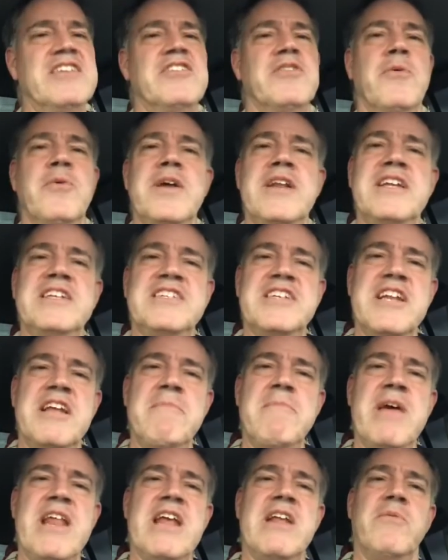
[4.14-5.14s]
to Witness in a
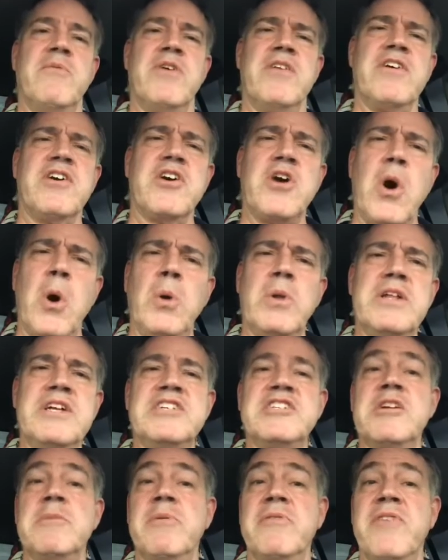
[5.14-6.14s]
Minute, where the goal
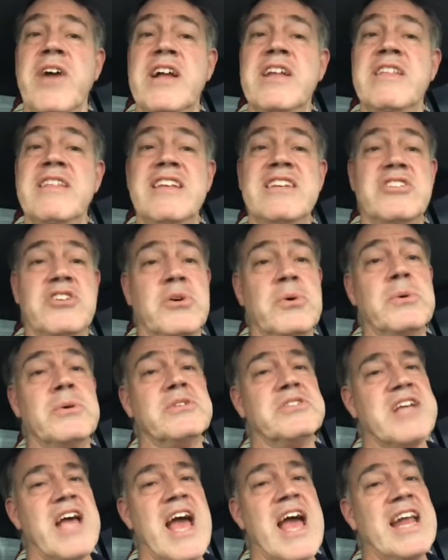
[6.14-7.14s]
is to provide you the
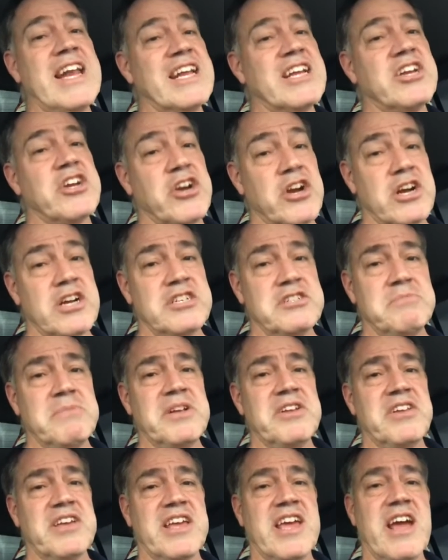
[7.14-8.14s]
tools and
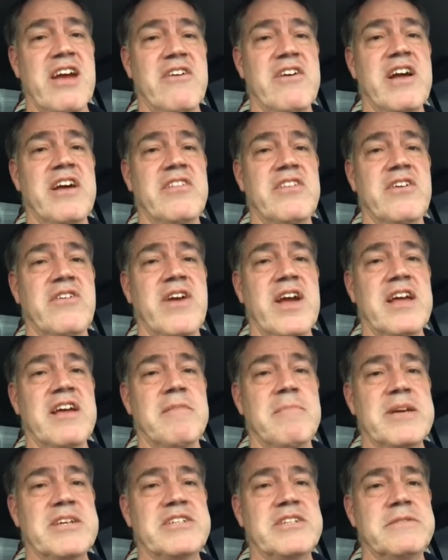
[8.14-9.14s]
encouragement to carry out the Great
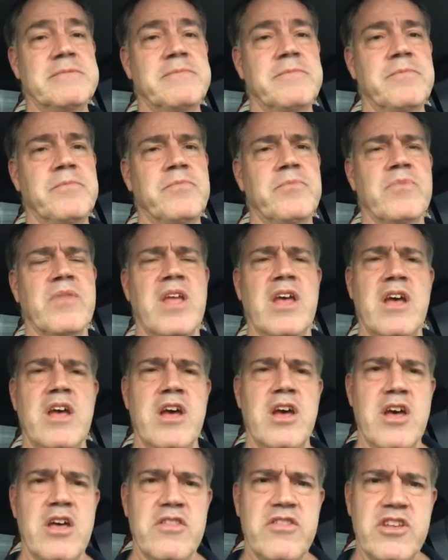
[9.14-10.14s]
Commission.
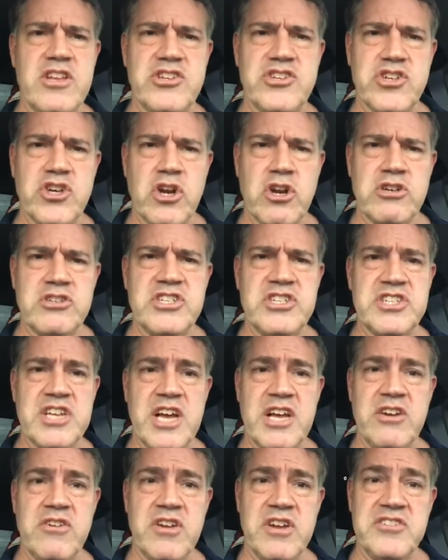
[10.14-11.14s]
The church is
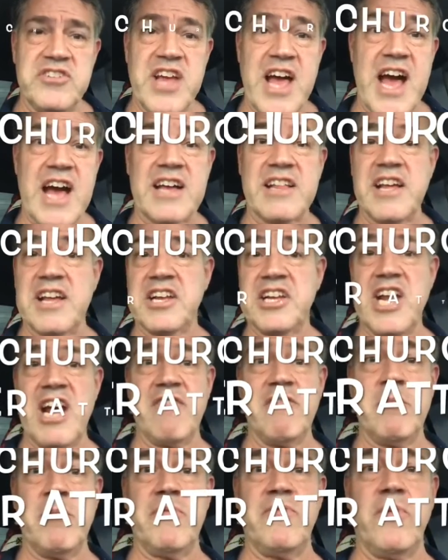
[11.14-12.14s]
under attack like
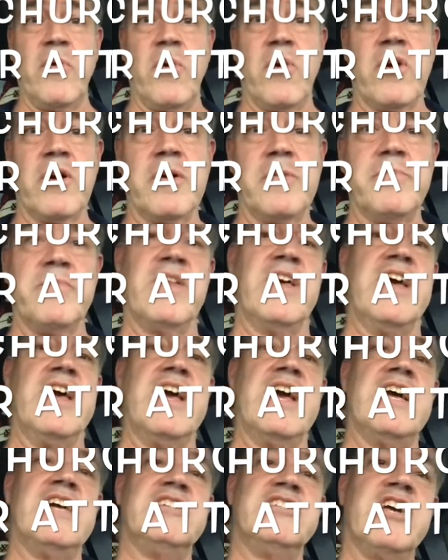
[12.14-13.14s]
never before. It's